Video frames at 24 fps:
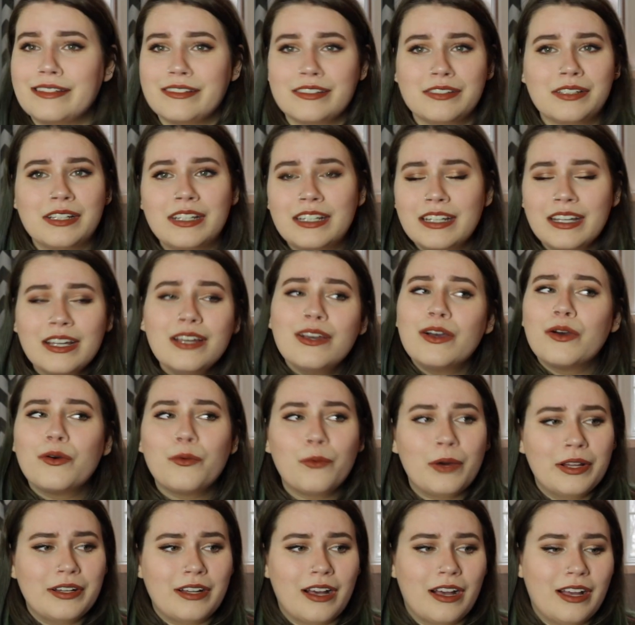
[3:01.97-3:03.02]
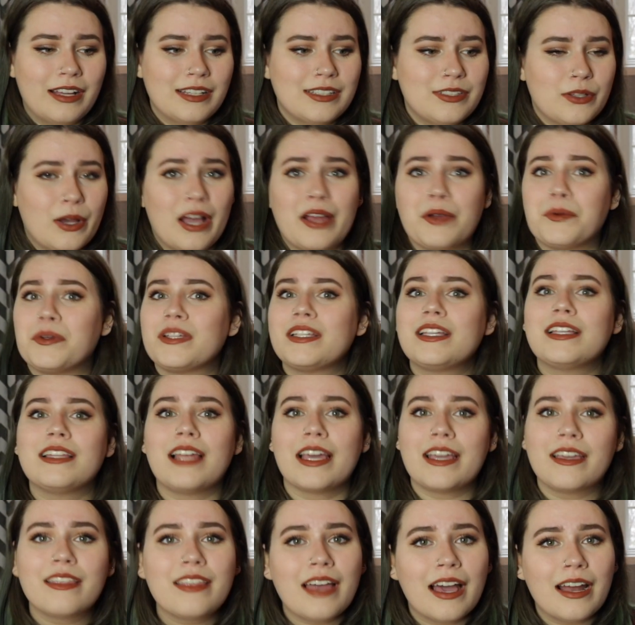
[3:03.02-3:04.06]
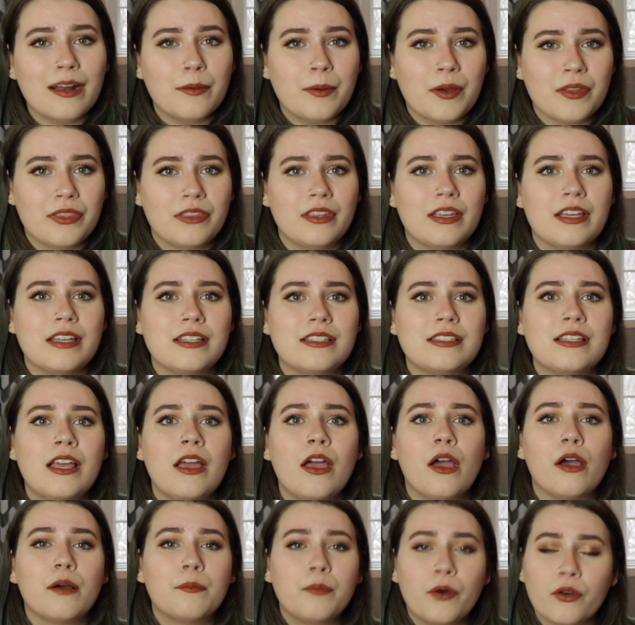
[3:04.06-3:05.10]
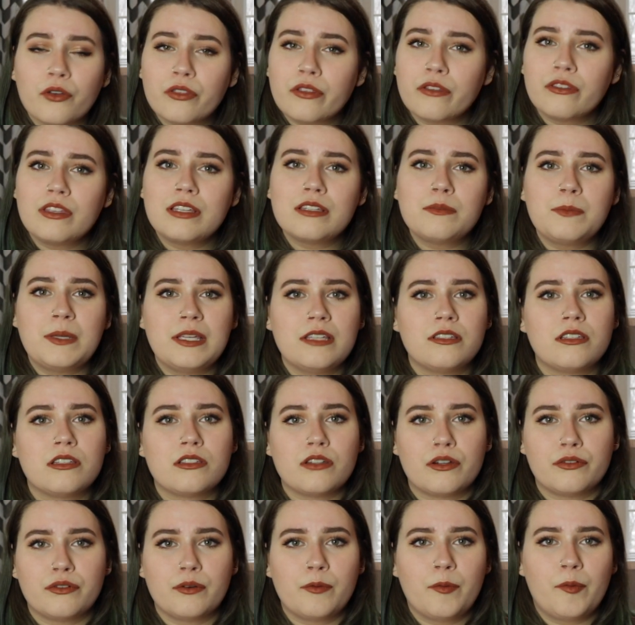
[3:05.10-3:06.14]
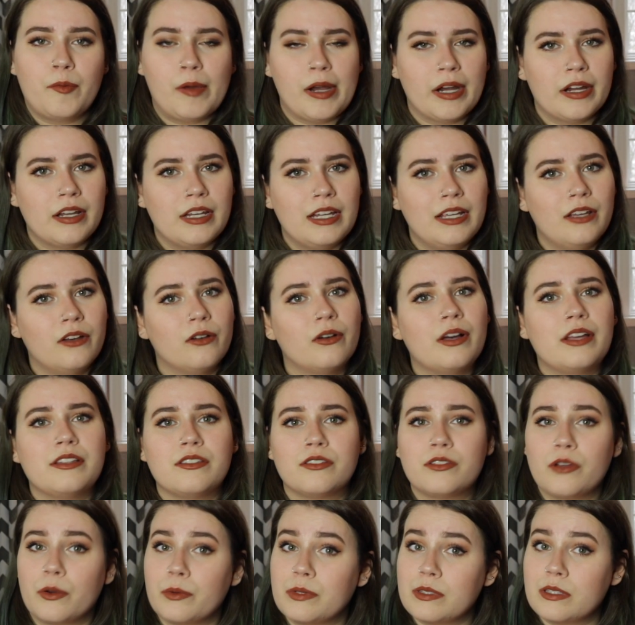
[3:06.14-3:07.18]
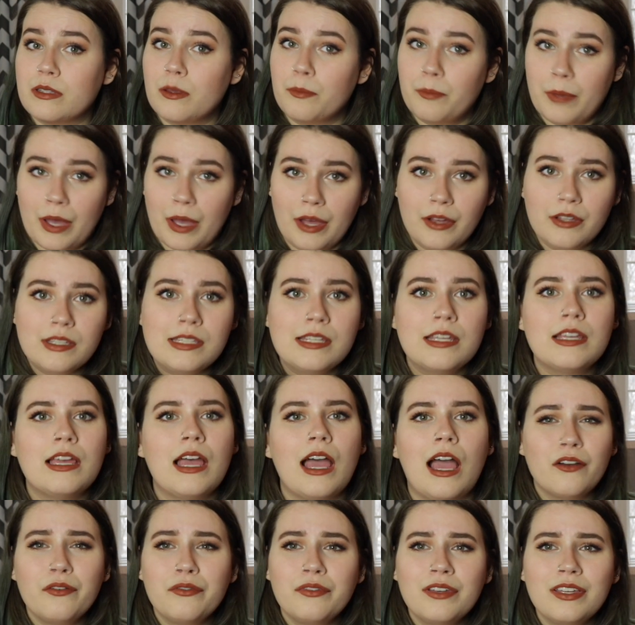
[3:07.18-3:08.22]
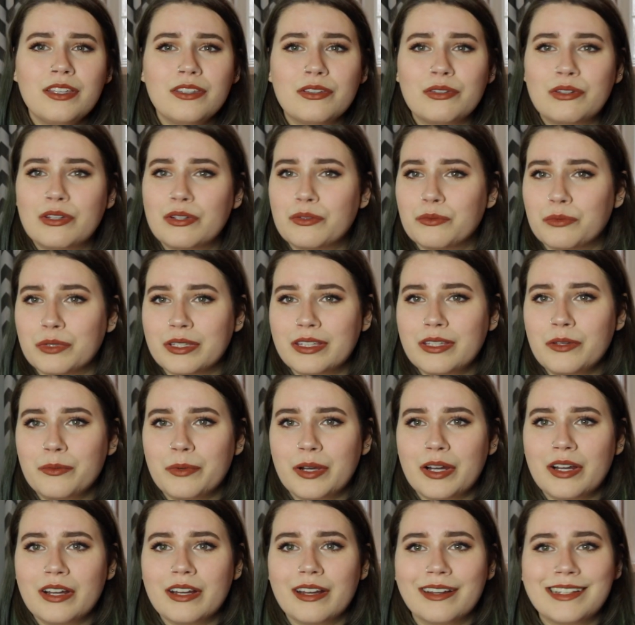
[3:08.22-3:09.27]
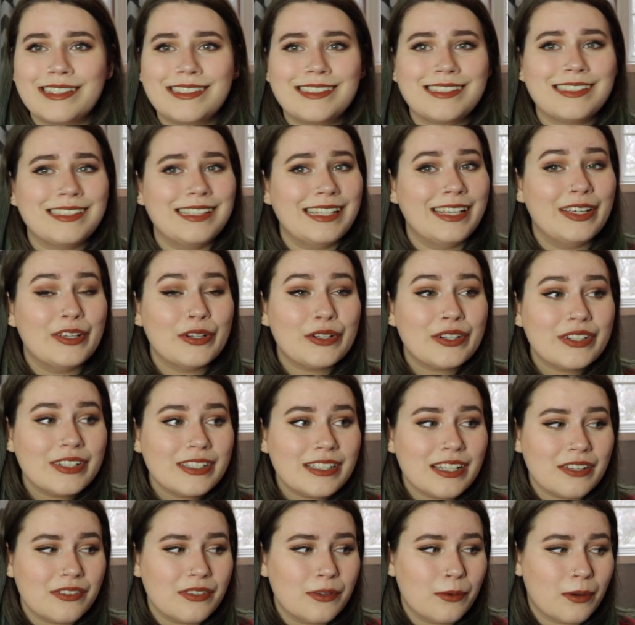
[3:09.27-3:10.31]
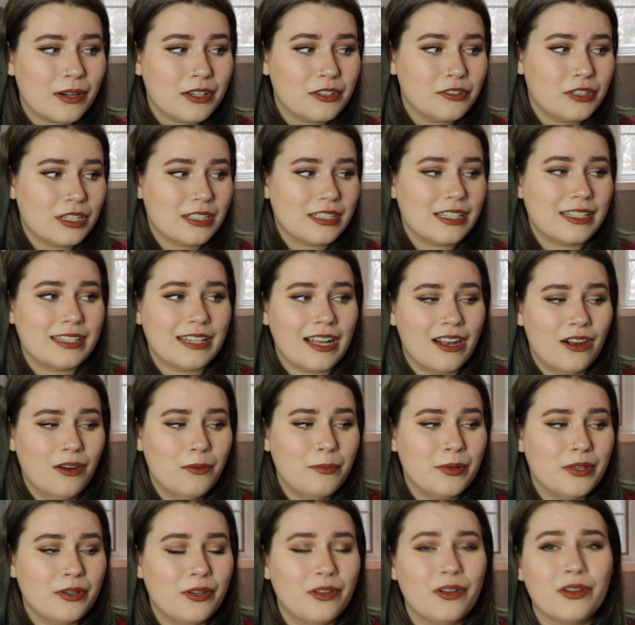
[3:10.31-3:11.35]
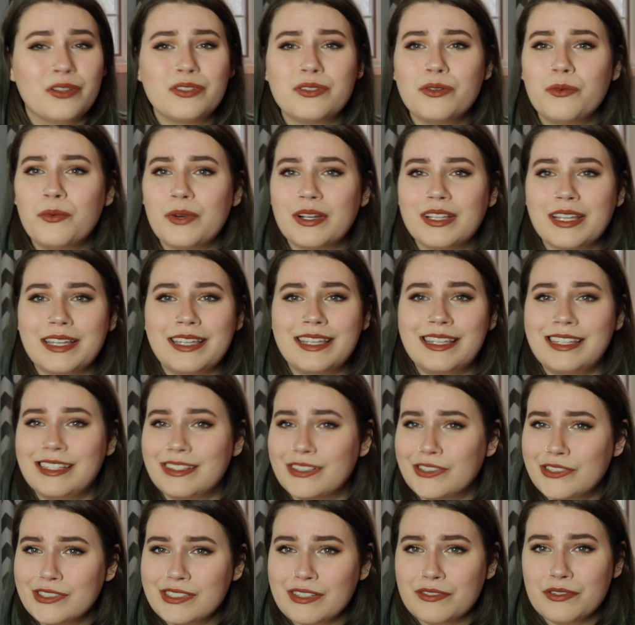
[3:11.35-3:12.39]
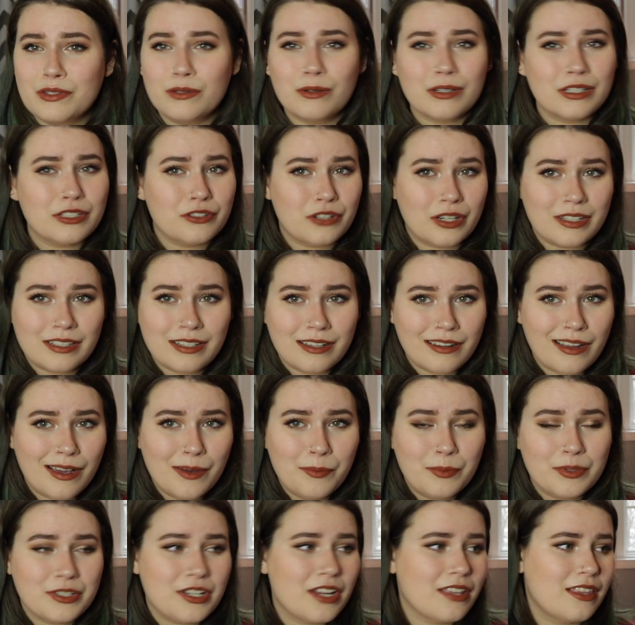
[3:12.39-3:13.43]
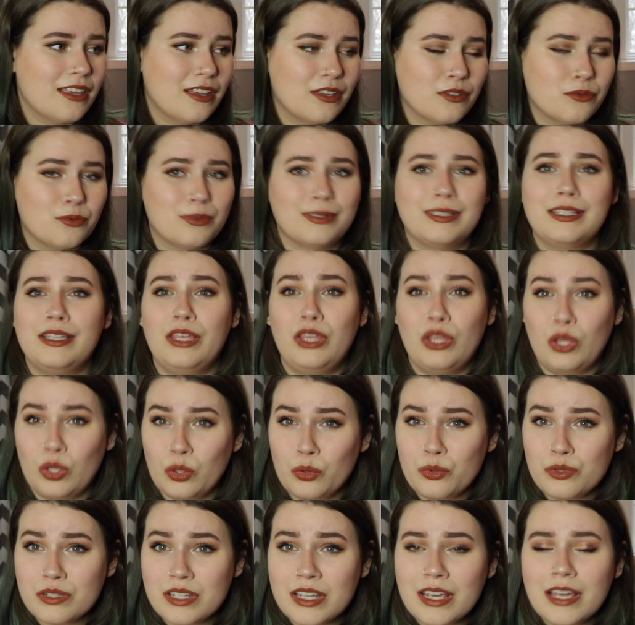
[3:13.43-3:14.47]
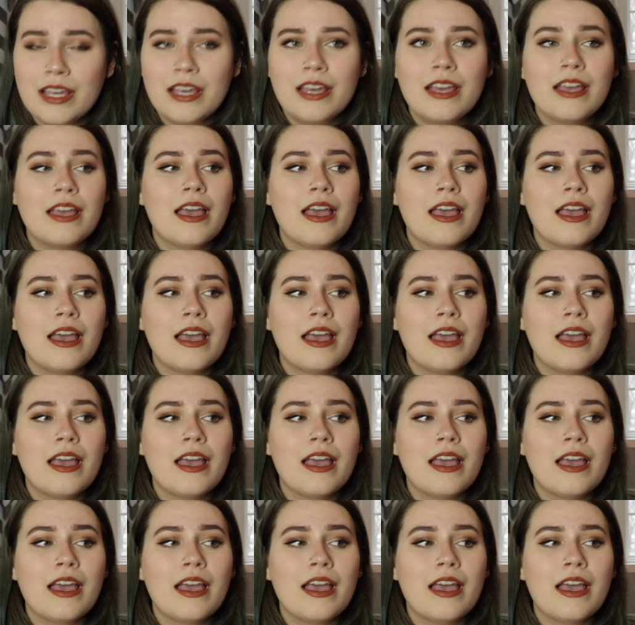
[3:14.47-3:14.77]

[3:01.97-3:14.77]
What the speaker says: and whatnot, so I really like that about this. Both of these pieces are from American Eagle, and so is the belt. This outfit you can really wear sneakers if you want to dress it down, but you can also wear like heels if you want to dress it up, which I think is really cute.